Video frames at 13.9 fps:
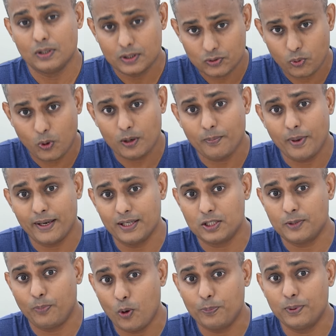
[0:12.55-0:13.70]
swore by
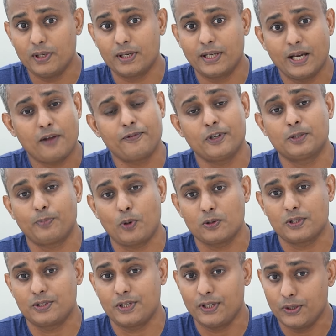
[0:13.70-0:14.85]
its popular graphics
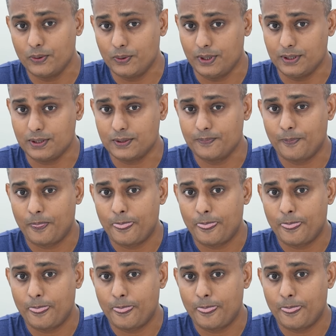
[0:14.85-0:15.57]
processing units.